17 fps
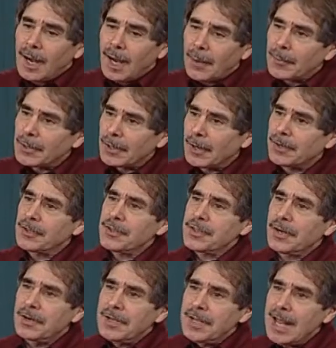I would argue
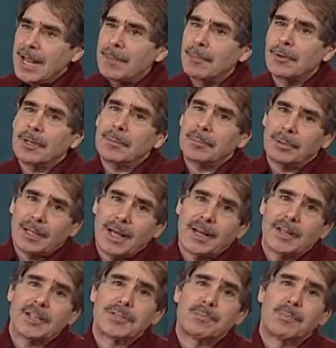that our neighboring
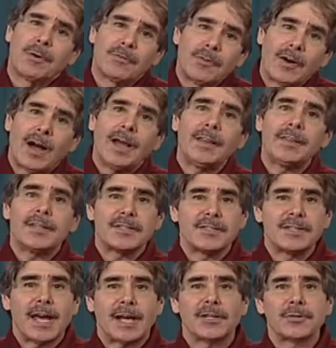planets provide
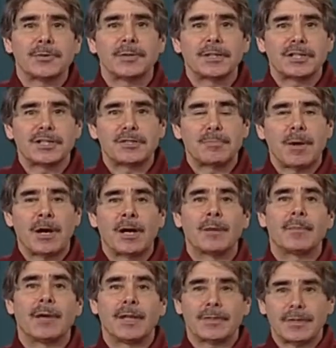this natural
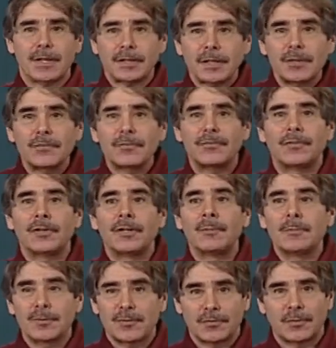experiment that
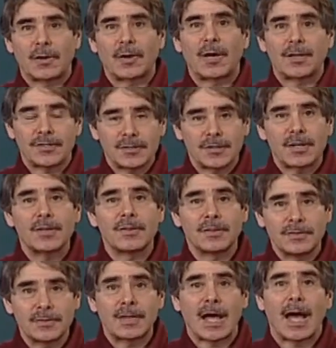confirms for us
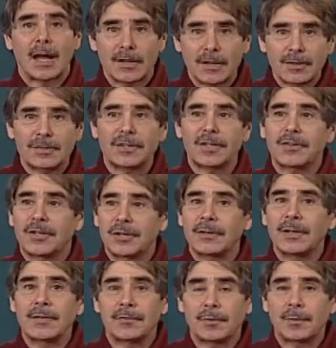that the
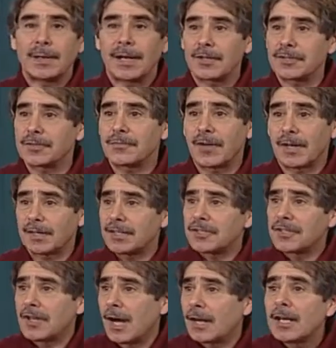theory of the greenhouse effect
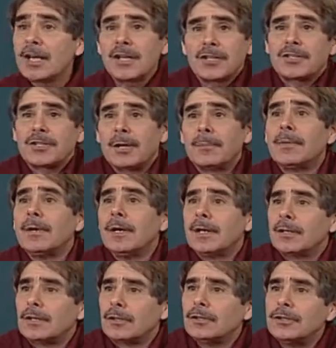is not some
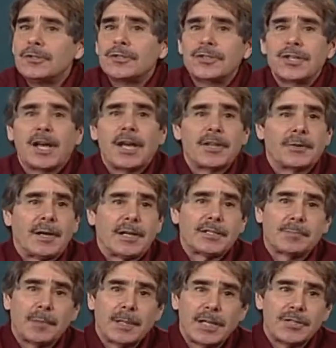kludged together
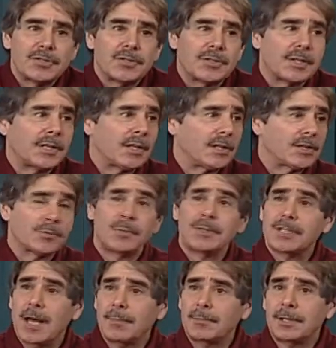explanation to tell us
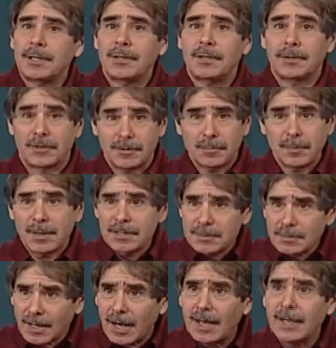what's happening on Earth, but
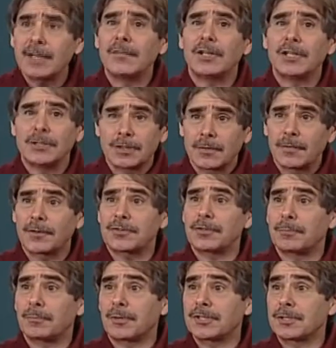it's kind of a
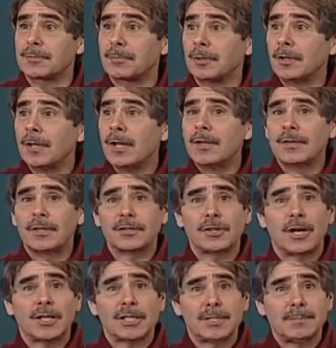universal principle that
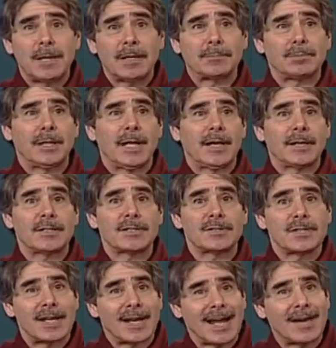talks about
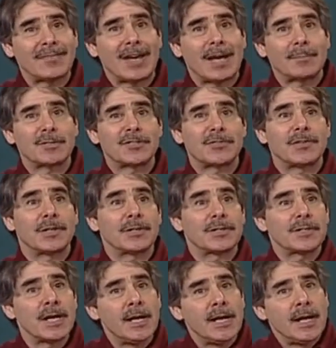planets that have
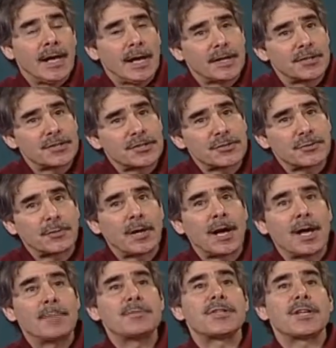atmospheres and
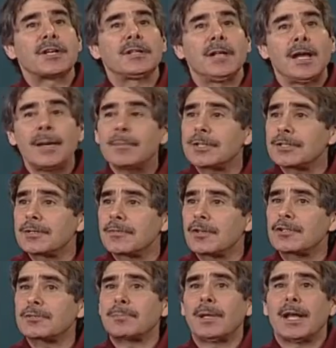describes the climates of
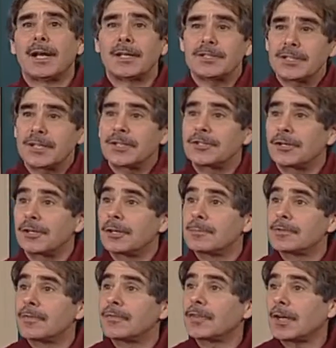those planets in
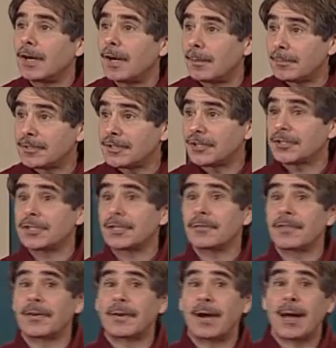terms of the composition
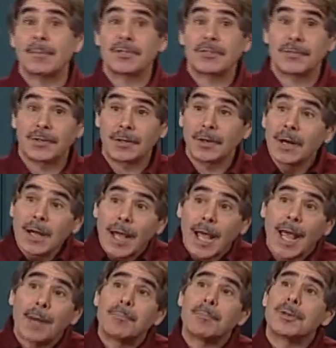of their atmosphere,
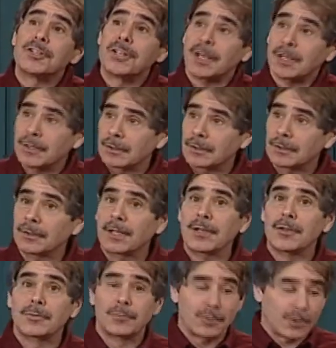and
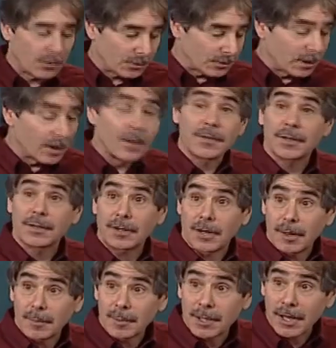particularly the role that
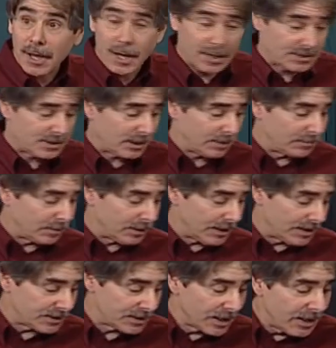carbon dioxide
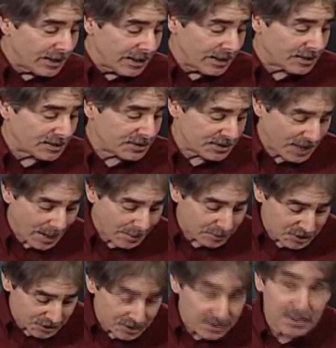plays in
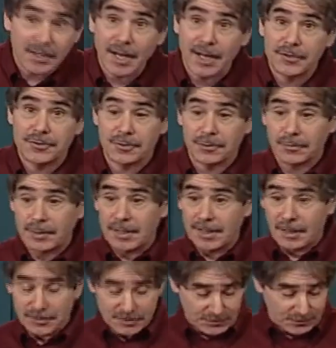establishing the natural
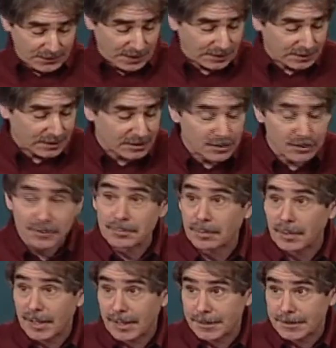greenhouse effect in those
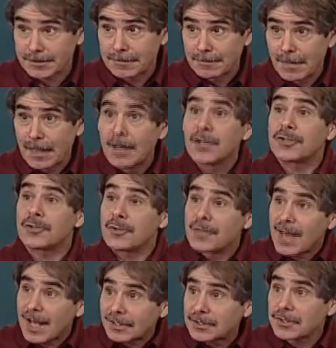planets. So
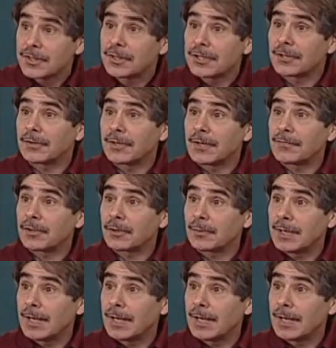that's the theory of the